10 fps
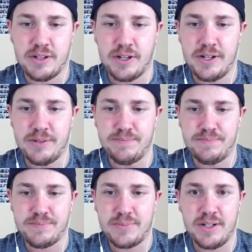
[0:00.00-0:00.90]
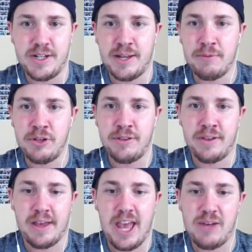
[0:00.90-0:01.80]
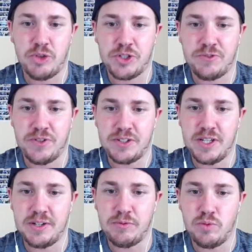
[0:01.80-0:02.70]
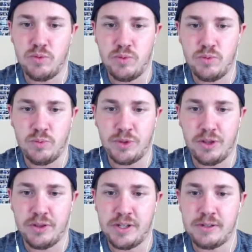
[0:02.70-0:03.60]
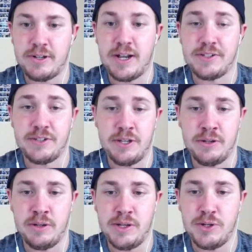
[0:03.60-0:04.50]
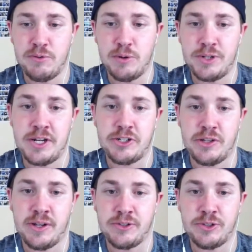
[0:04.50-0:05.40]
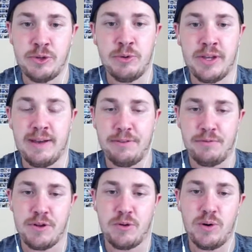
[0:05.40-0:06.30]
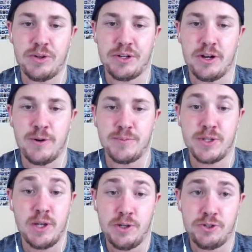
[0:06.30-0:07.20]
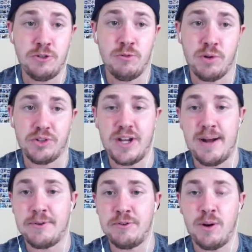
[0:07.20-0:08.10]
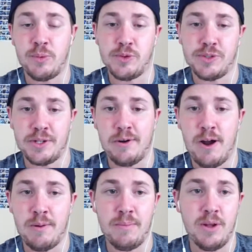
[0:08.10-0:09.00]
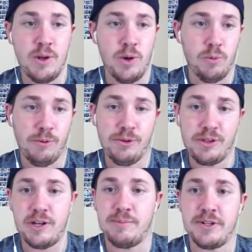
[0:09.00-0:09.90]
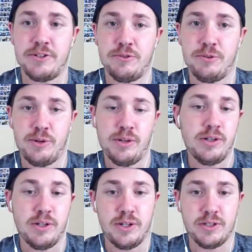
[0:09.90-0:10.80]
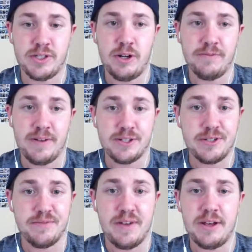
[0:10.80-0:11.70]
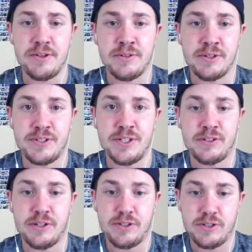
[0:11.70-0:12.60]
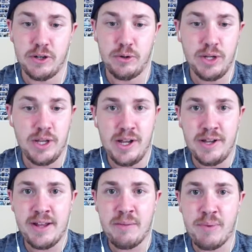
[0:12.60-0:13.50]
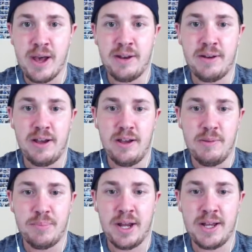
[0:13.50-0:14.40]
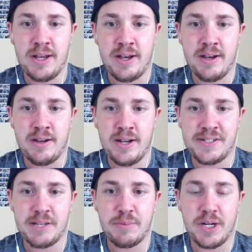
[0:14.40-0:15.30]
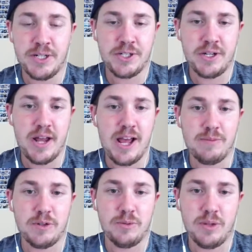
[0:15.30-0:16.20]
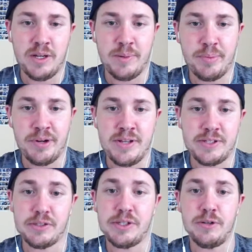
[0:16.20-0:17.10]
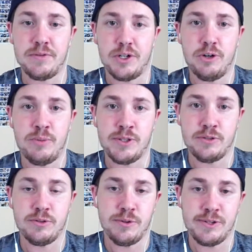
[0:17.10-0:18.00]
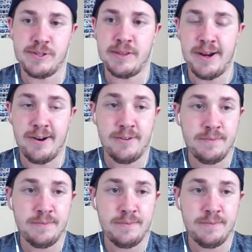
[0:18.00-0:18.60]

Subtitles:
And I really think Hamill just fits in with all the other guys in your rotation there. So you really have three quality arms, two real top two arms with deGrom really coming into a solid fantasy value this season. So not bad. But I take McCutchen and Hamill pretty easily over Gomez and Odorizzi there.